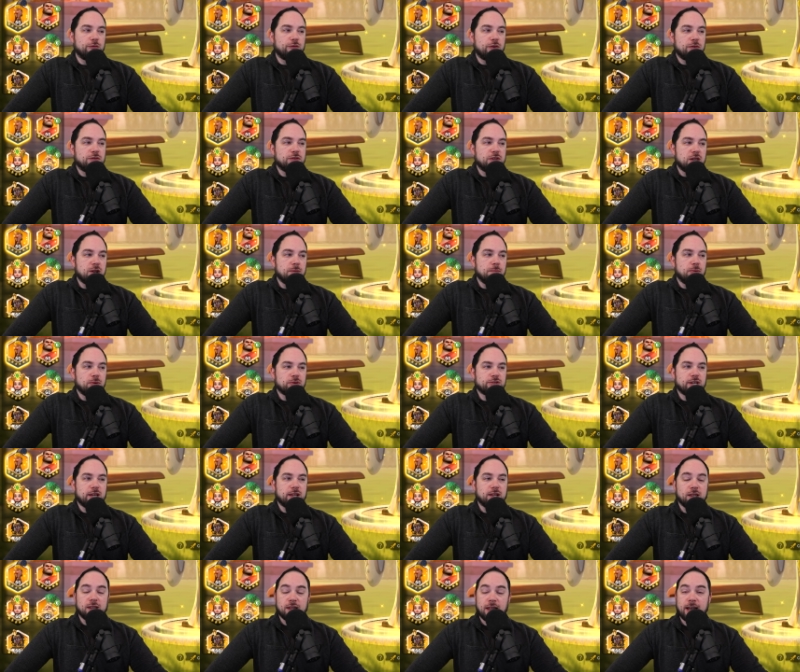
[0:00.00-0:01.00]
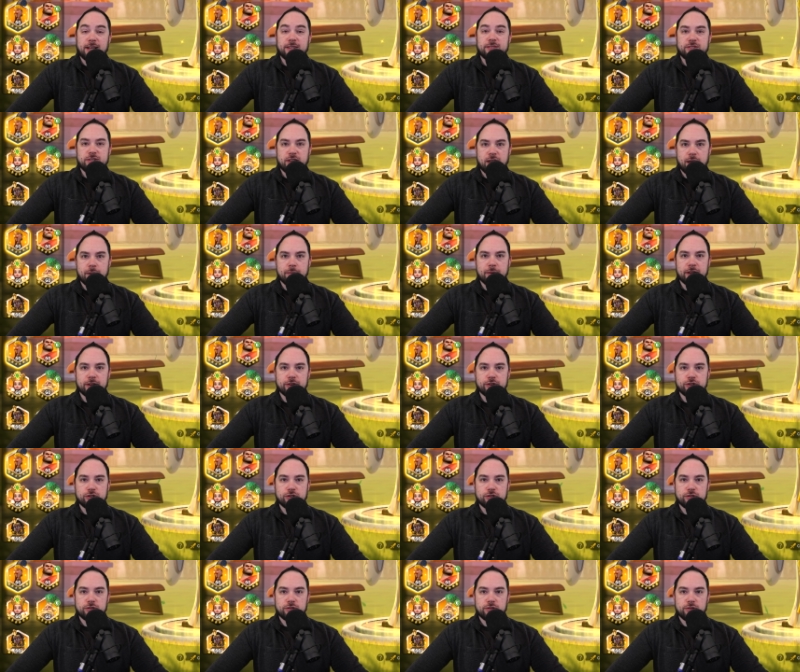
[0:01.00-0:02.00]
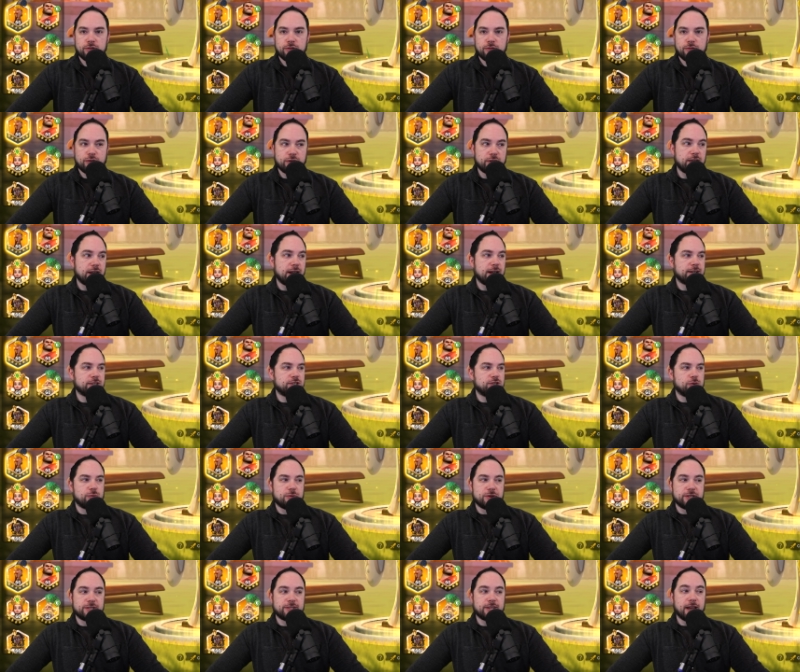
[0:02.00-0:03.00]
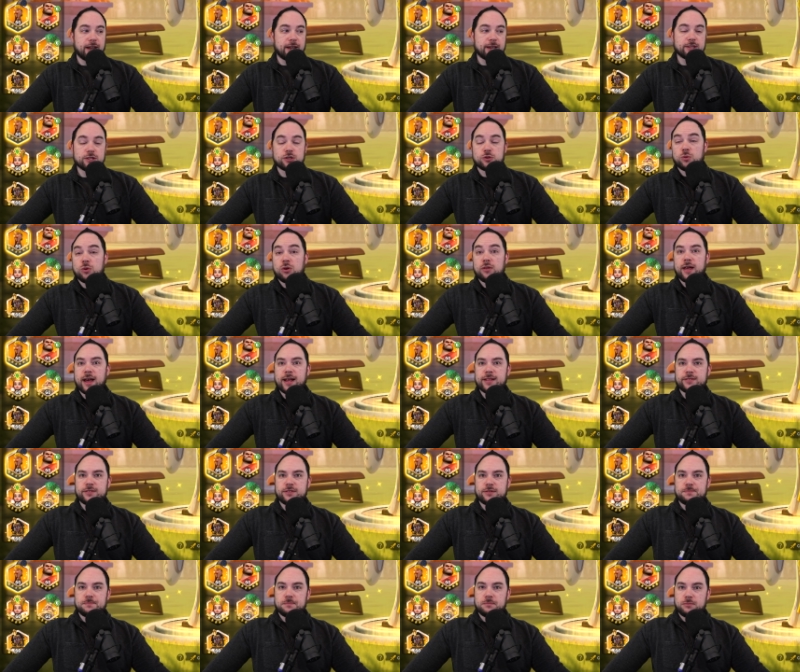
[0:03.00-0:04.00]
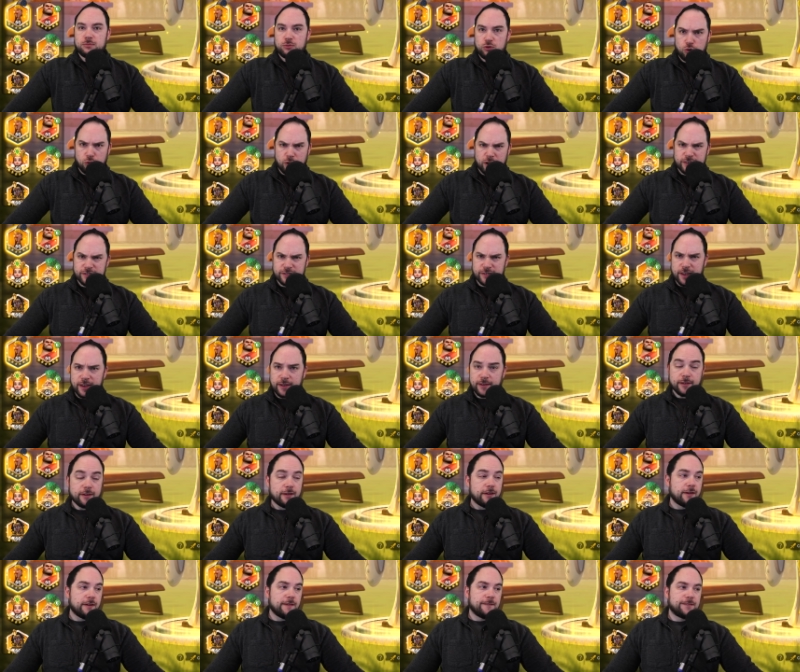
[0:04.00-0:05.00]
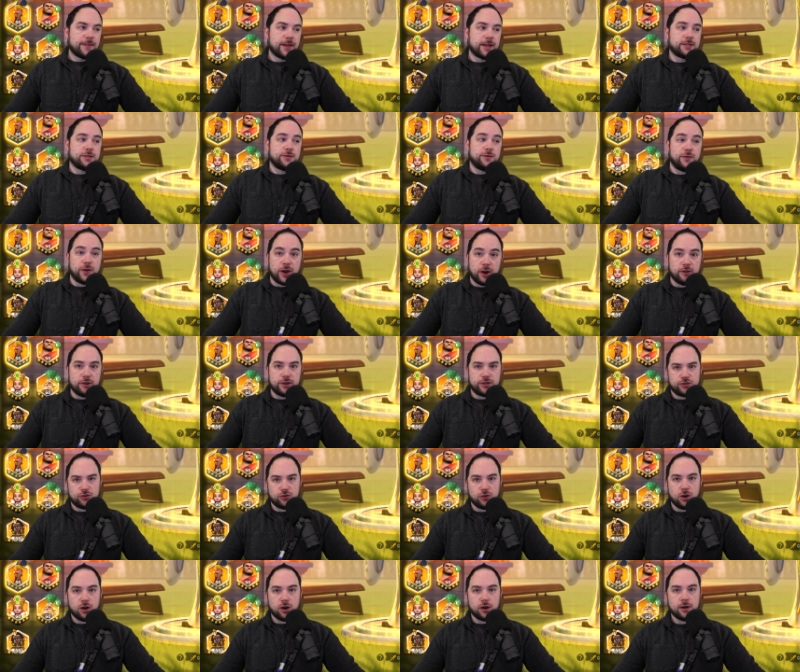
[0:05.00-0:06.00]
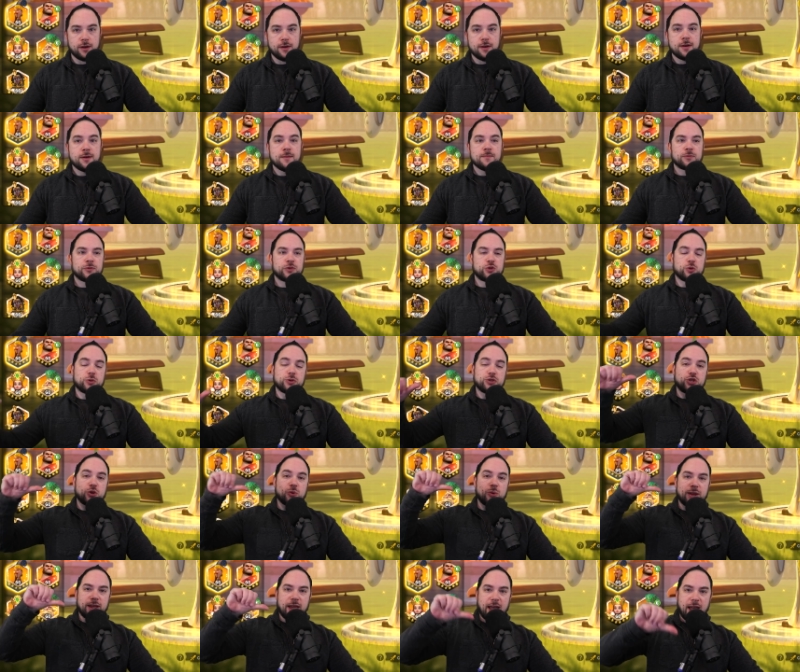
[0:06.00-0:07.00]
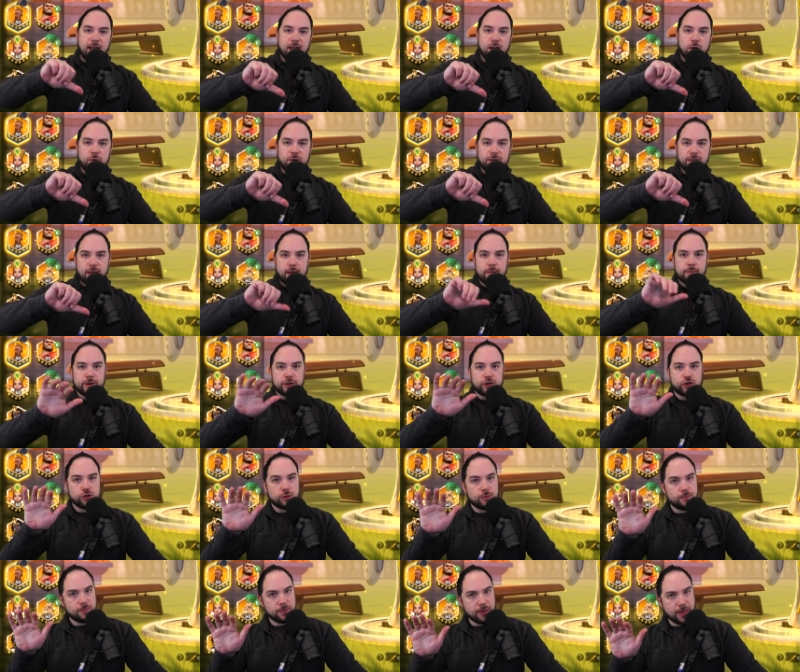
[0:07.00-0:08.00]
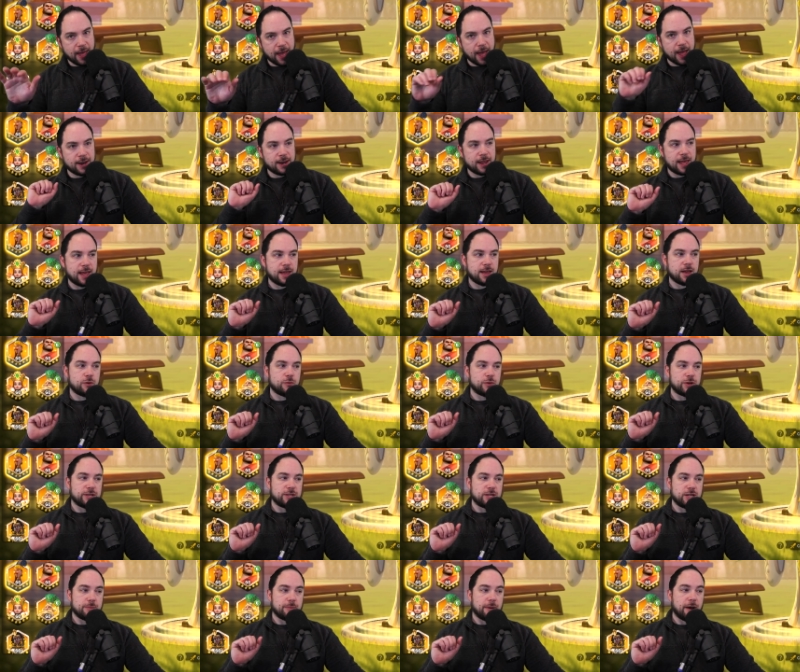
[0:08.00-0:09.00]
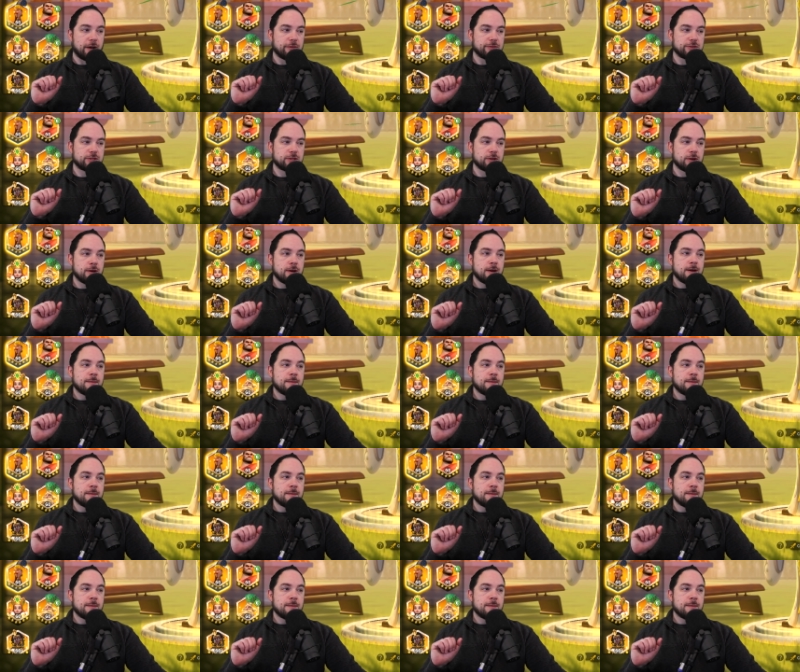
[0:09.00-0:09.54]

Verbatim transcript: 15% less damage for the next three seconds. Well, that's crazy. That's very strong. So he's doing AoE damage and AoE debuffs.